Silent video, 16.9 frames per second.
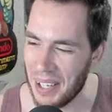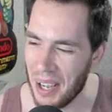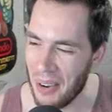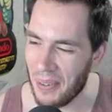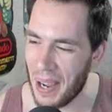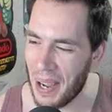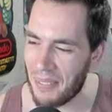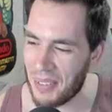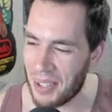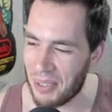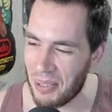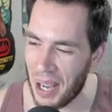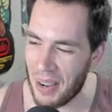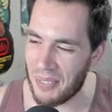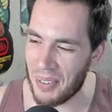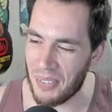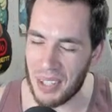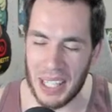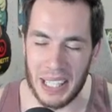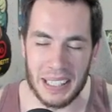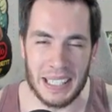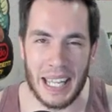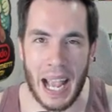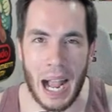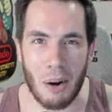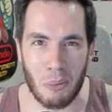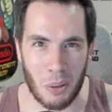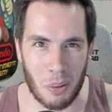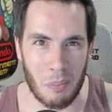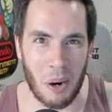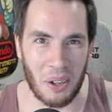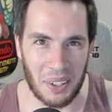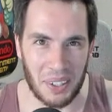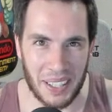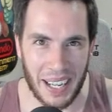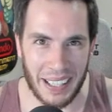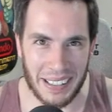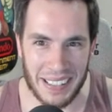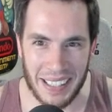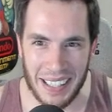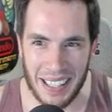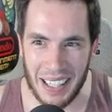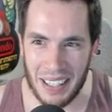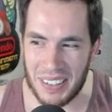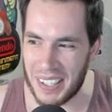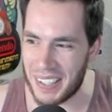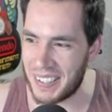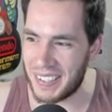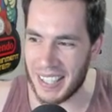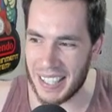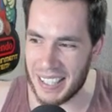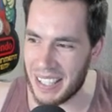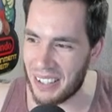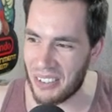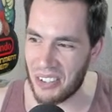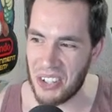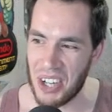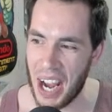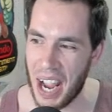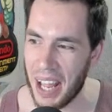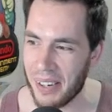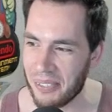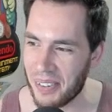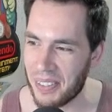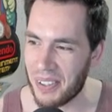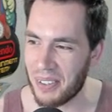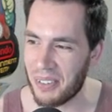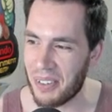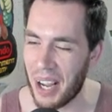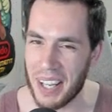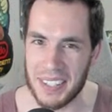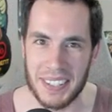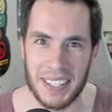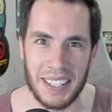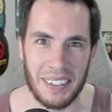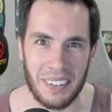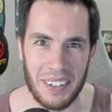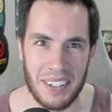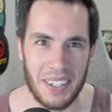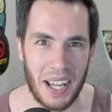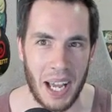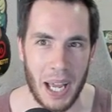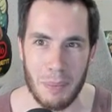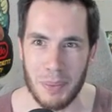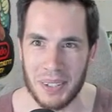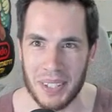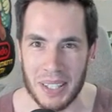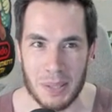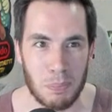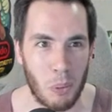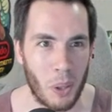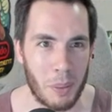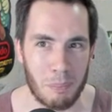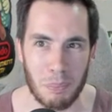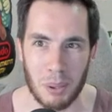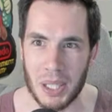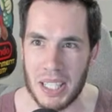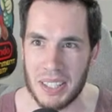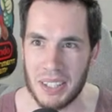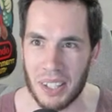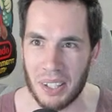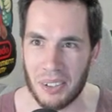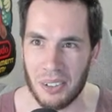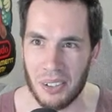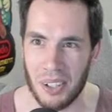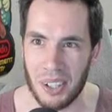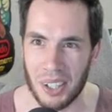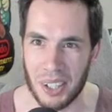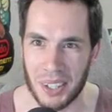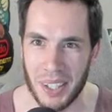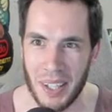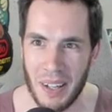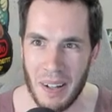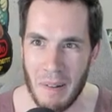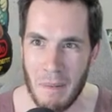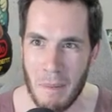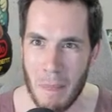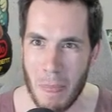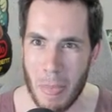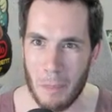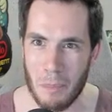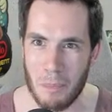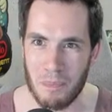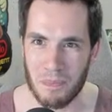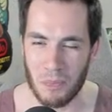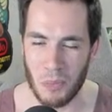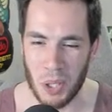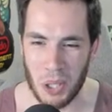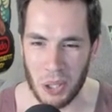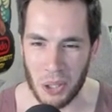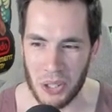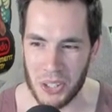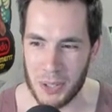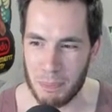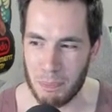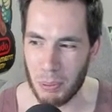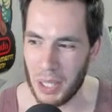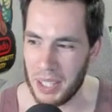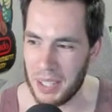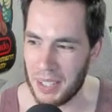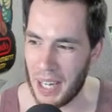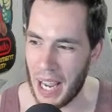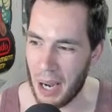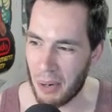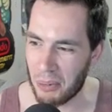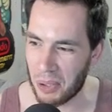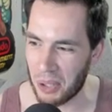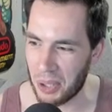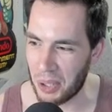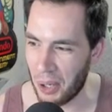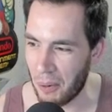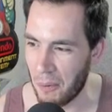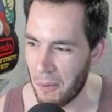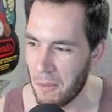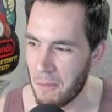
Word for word: We haven't we haven't even hit the hour mark yet. Just sitting here chatting with you guys, killing time at this point, bleeding the clock. We could have split an hour ago.